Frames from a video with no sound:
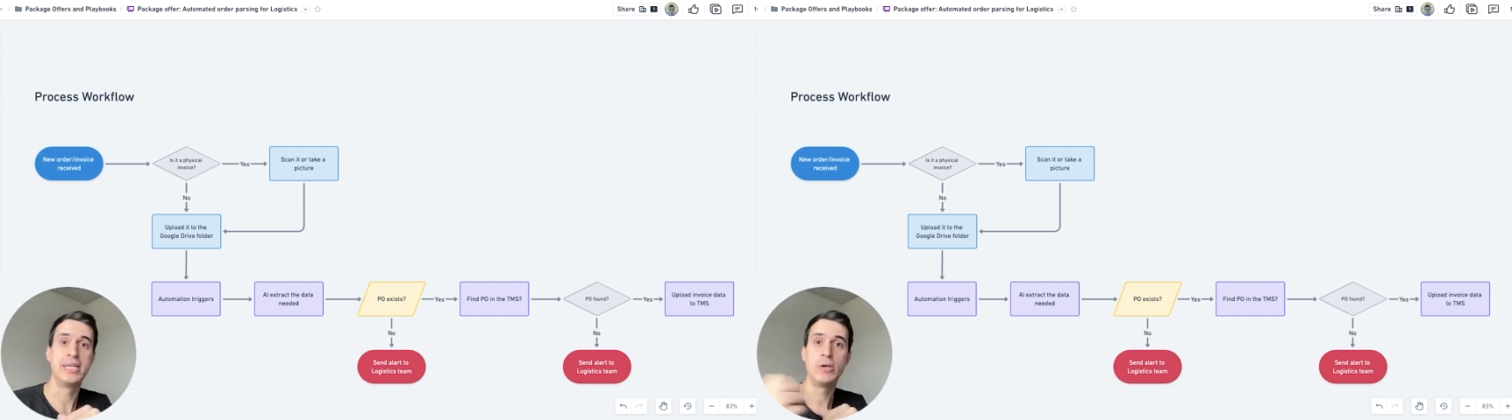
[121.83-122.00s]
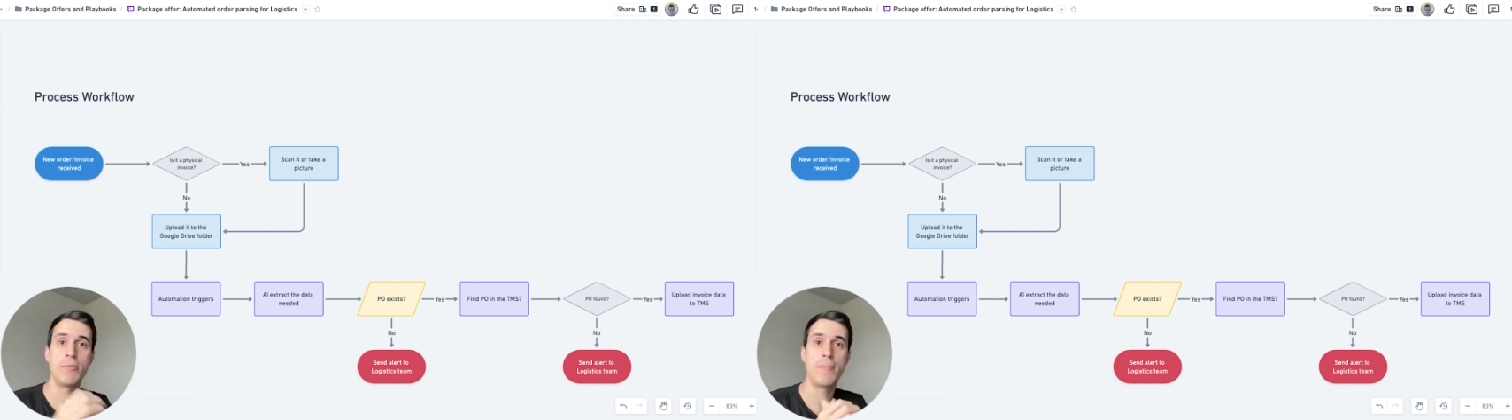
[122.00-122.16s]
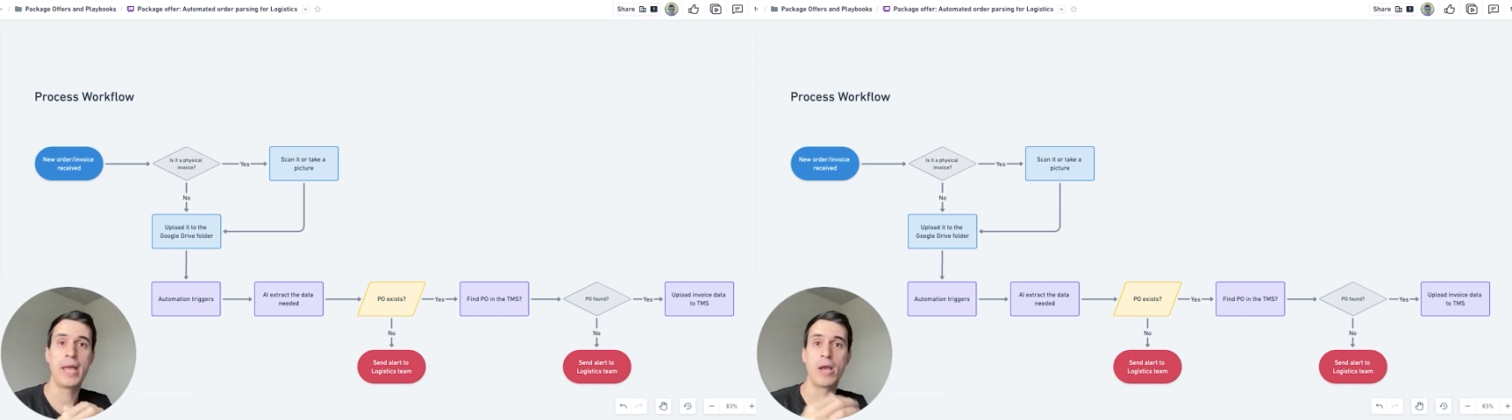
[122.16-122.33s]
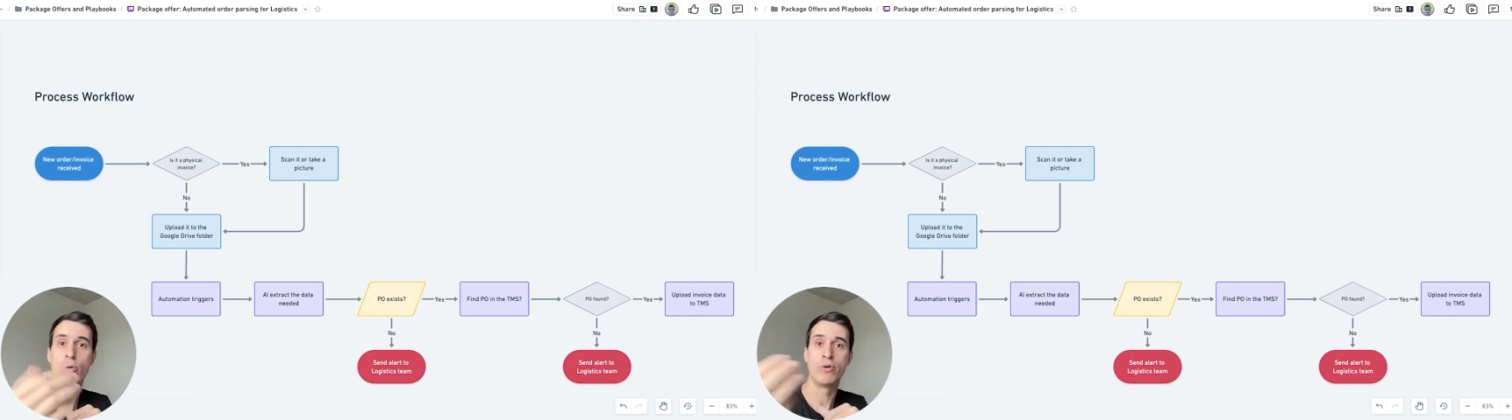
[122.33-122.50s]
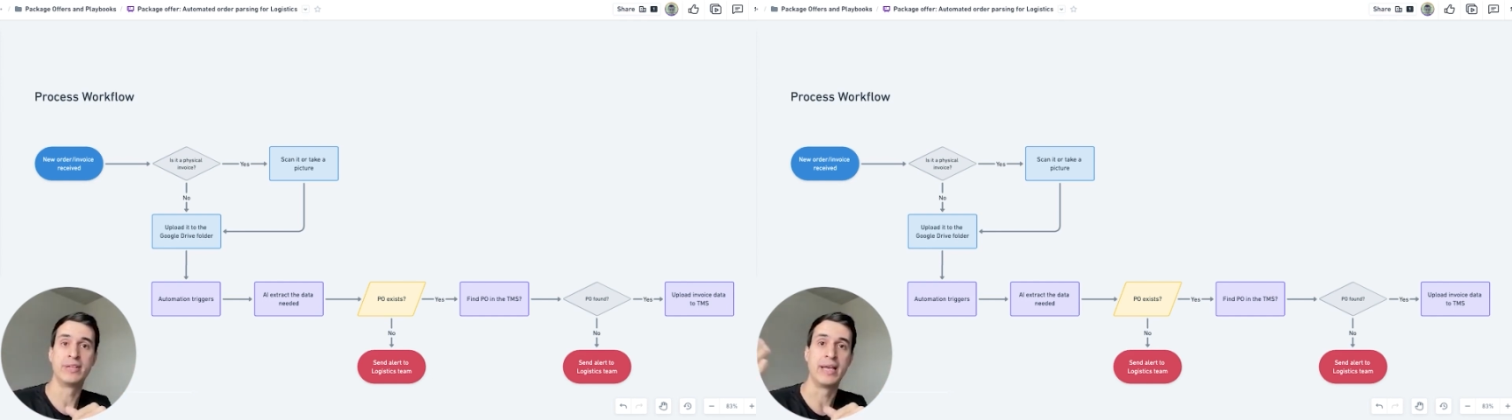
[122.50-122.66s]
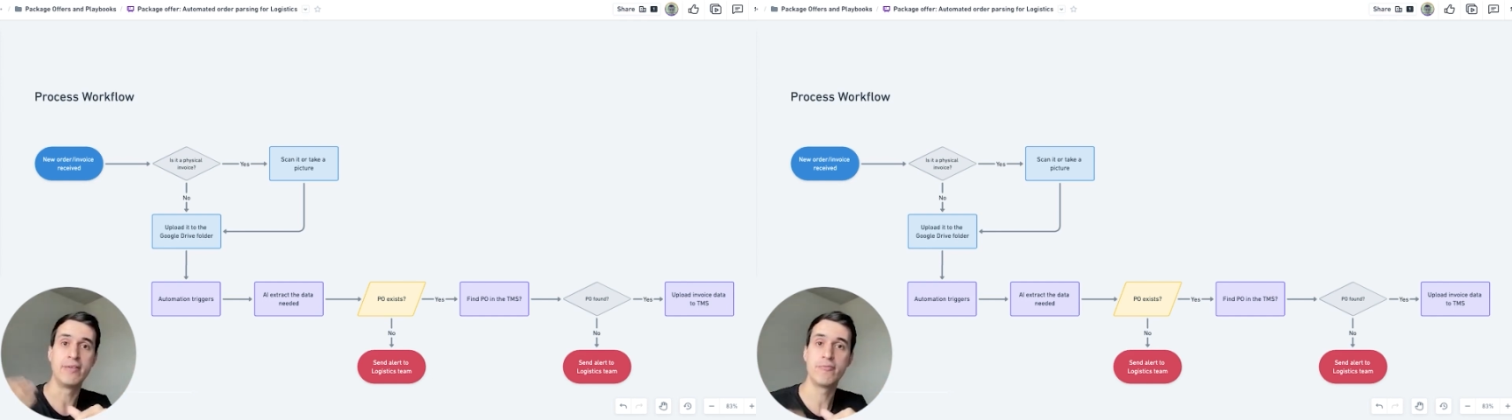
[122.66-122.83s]
new email
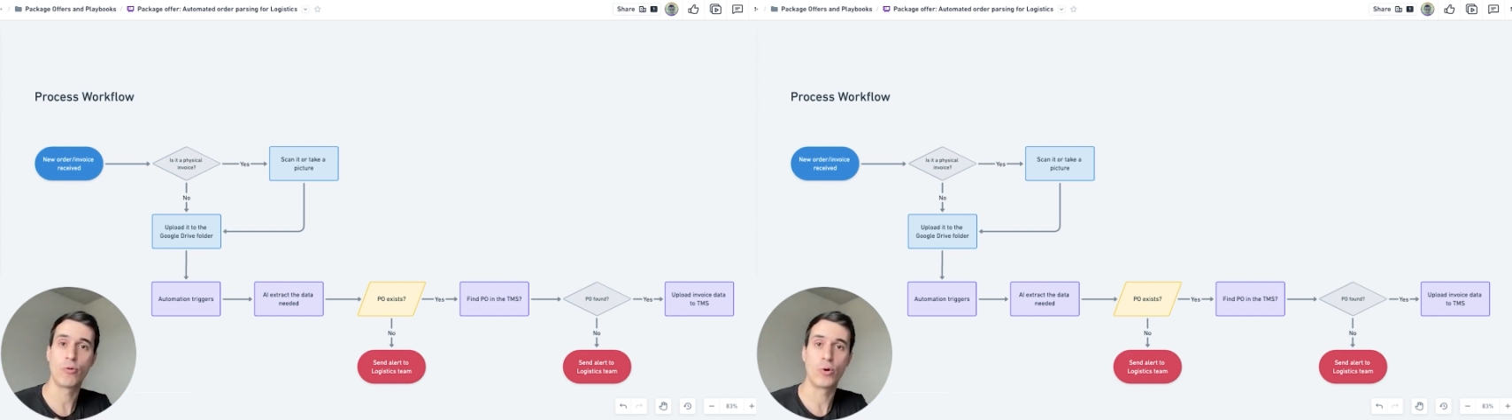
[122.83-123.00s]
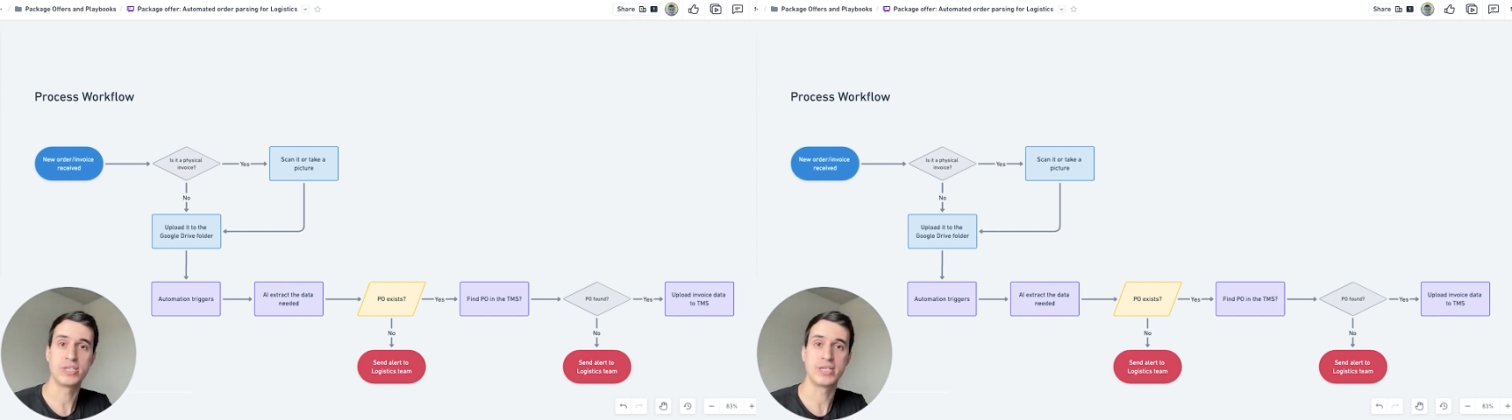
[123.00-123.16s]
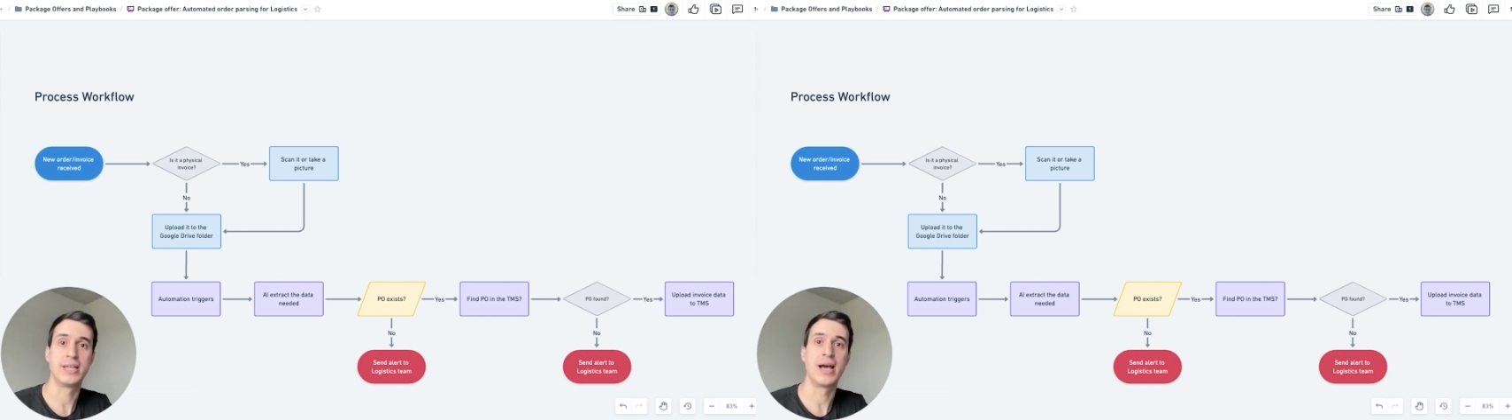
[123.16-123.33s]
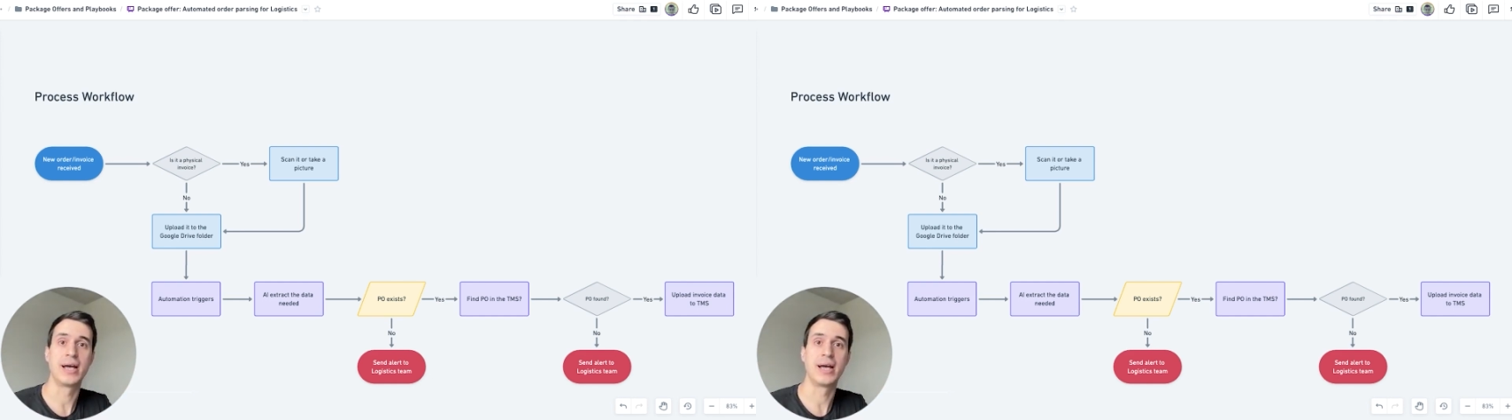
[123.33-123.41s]
with the invoice